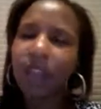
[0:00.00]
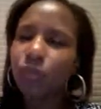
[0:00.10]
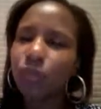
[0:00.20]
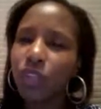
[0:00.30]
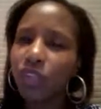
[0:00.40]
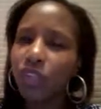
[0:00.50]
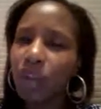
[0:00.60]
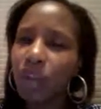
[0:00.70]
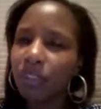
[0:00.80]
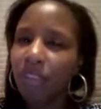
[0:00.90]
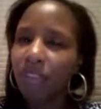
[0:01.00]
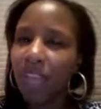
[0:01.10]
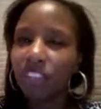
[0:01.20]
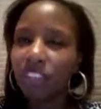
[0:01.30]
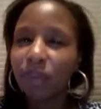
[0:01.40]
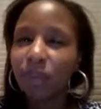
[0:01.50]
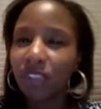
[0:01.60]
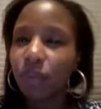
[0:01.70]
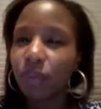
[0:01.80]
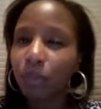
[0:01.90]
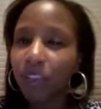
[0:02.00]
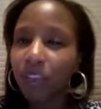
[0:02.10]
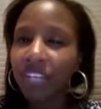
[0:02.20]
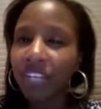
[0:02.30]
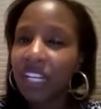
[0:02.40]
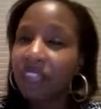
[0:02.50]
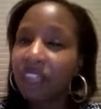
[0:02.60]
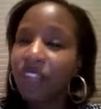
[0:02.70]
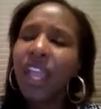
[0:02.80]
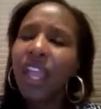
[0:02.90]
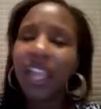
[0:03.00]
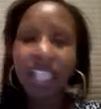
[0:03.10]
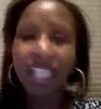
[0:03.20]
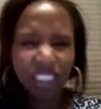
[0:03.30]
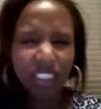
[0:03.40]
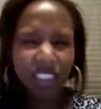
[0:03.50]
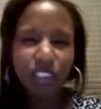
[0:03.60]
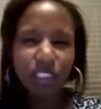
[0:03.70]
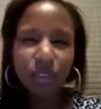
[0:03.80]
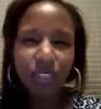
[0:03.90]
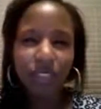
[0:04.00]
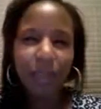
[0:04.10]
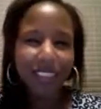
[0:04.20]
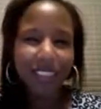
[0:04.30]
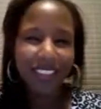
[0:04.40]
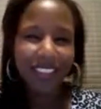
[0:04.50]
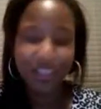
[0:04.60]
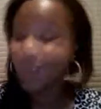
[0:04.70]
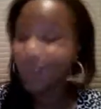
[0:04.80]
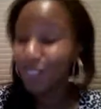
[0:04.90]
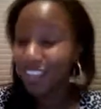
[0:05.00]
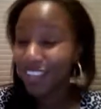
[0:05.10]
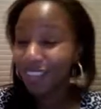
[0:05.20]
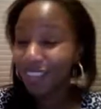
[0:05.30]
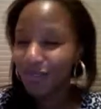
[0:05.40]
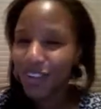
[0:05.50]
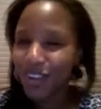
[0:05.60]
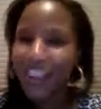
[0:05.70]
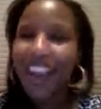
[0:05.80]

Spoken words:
when you come to the Passion.Platform.Profit conference. And actually stay tuned for that because I have a special announcement for you.